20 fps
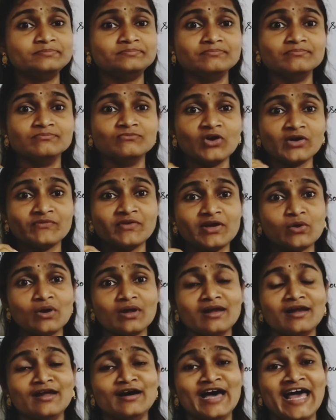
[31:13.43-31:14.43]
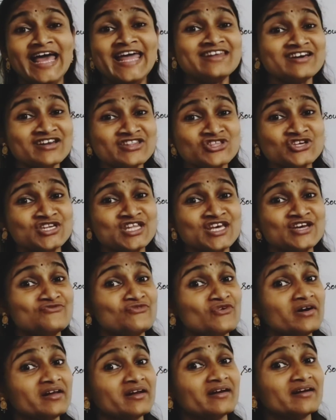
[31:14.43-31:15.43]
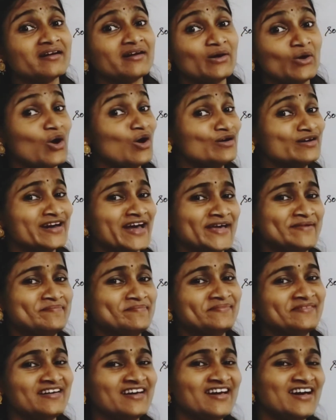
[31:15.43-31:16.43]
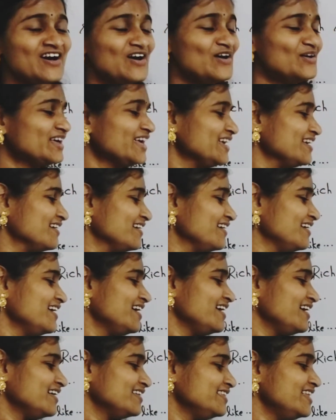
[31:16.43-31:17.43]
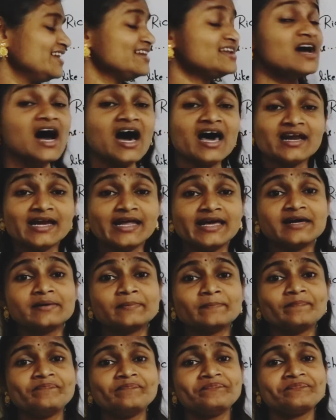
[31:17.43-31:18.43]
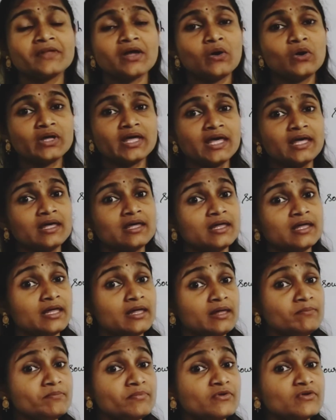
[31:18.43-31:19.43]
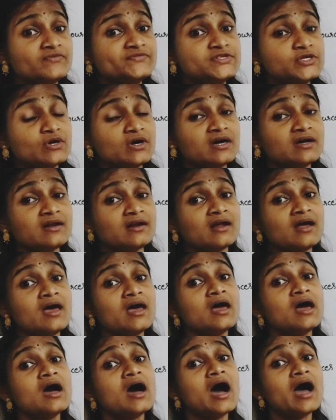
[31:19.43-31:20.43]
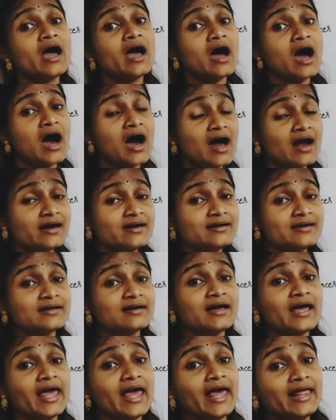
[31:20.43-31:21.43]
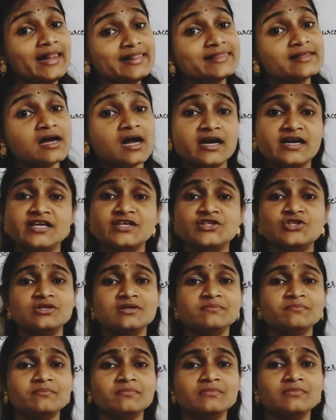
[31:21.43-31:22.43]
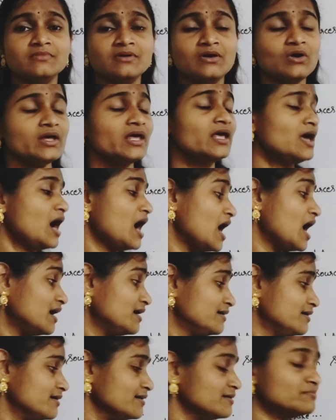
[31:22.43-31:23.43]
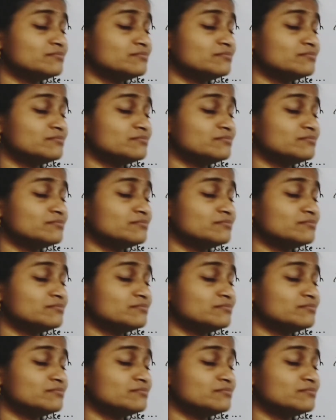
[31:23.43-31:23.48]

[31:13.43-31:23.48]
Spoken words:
what we call energetic for long time. Okay, then garlic, okay, improves your heart health condition. Okay, heart